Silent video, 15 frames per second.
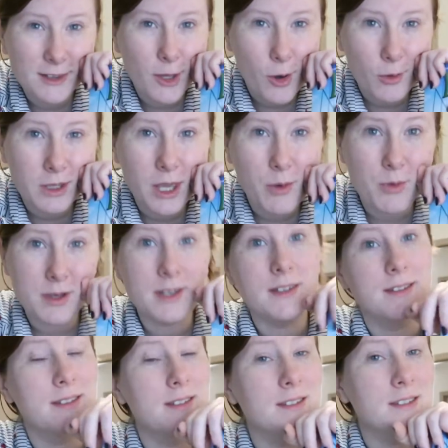Loki
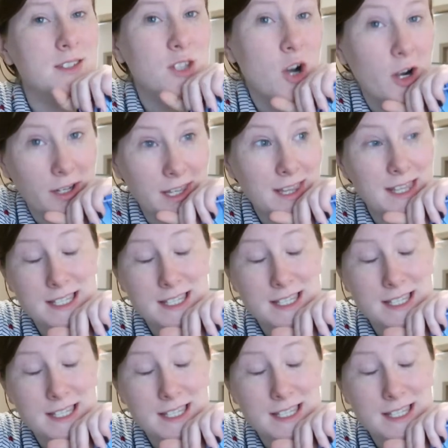was snarky.